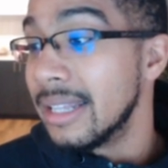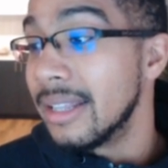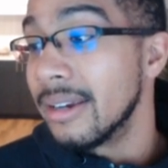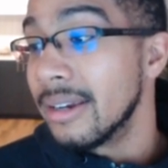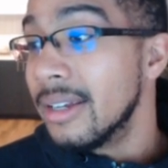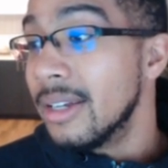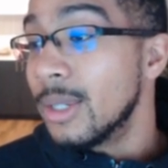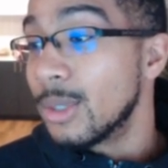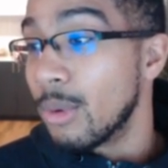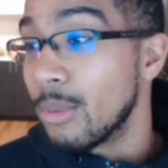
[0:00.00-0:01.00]
in there.
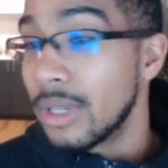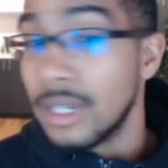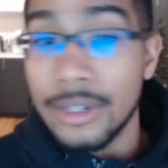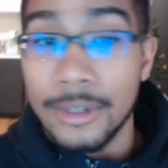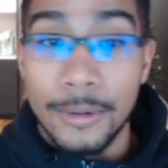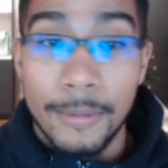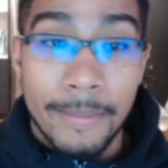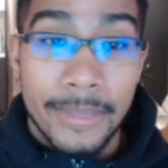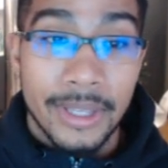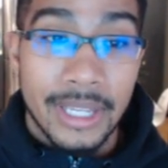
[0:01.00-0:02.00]
So what we're gonna
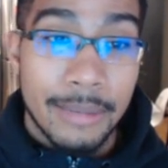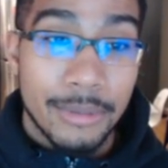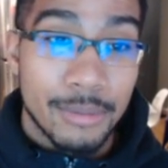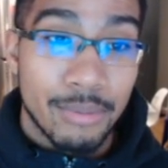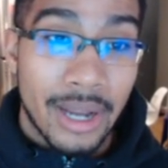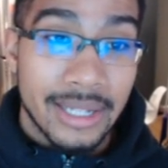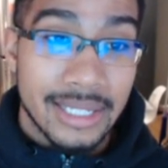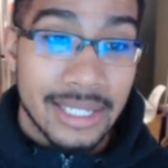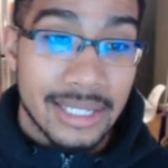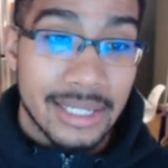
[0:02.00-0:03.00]
do to keep this
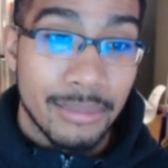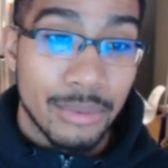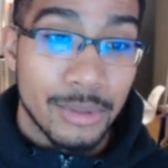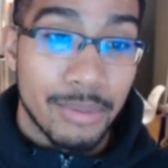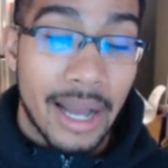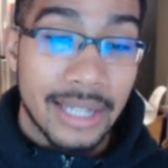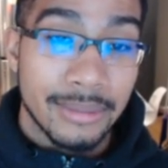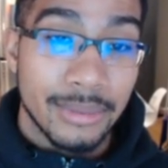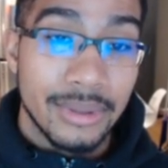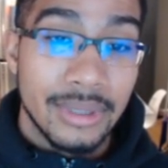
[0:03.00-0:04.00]
process as simple as
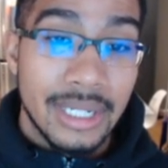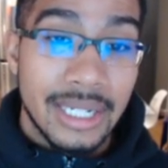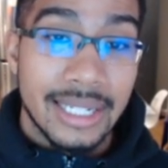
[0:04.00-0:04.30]
possible